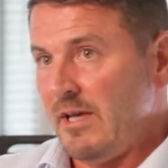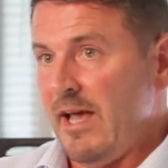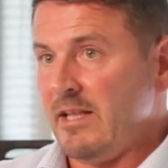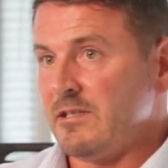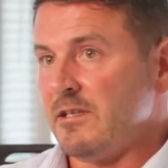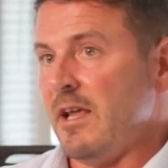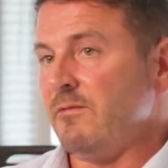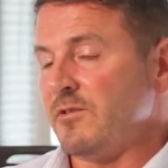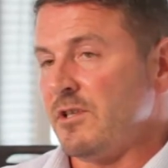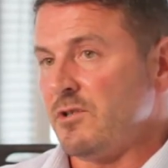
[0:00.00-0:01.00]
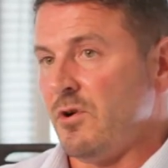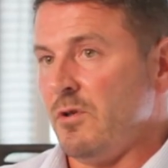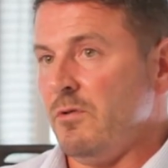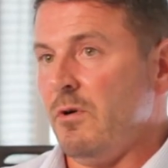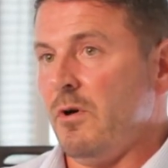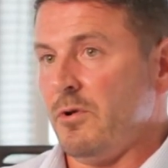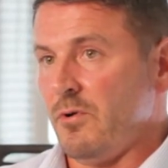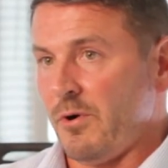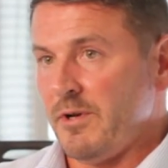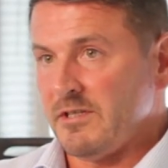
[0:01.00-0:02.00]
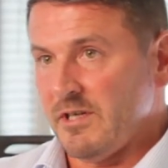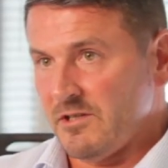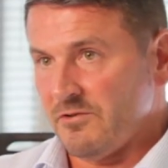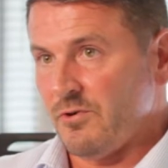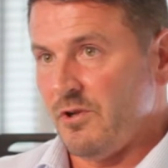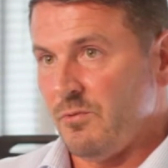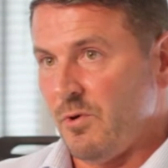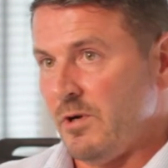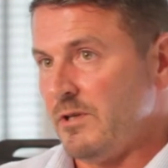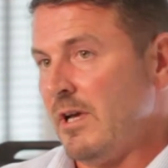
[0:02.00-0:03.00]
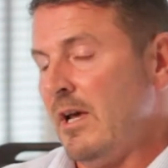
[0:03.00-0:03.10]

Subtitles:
hence the emphasis on other organisations throughout the world,